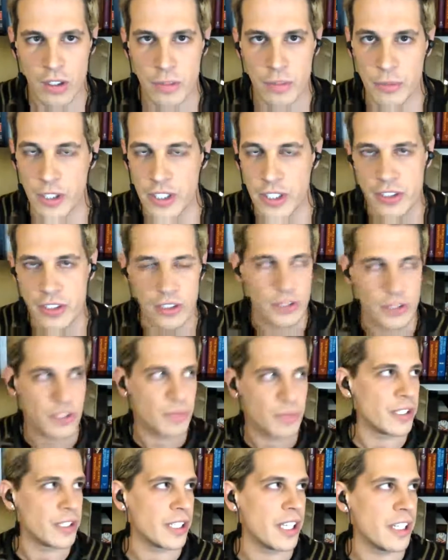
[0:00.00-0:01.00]
I'm going to
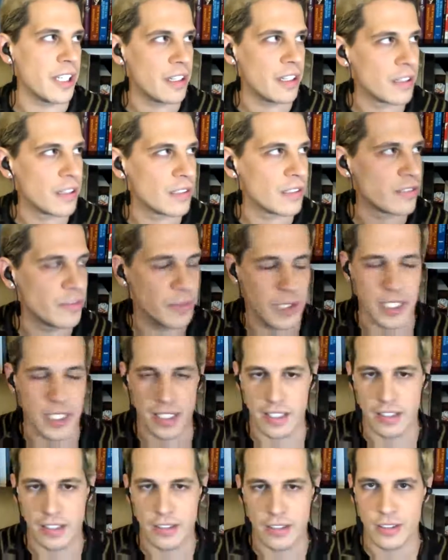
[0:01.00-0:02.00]
lose my gay card for
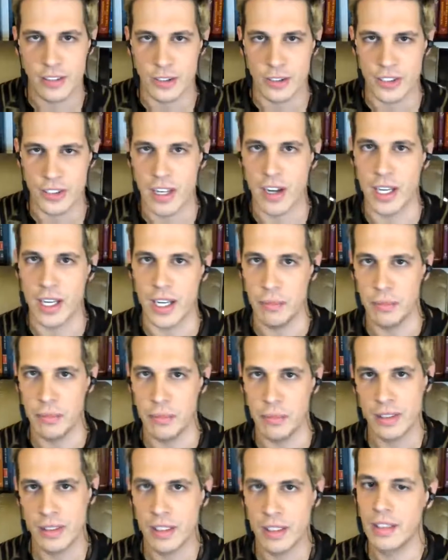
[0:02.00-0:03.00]
being on time,
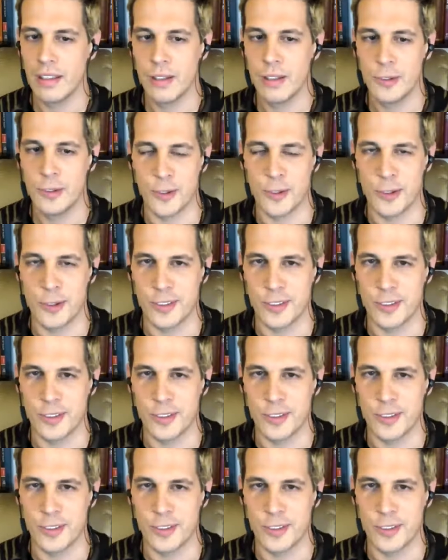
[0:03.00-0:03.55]
or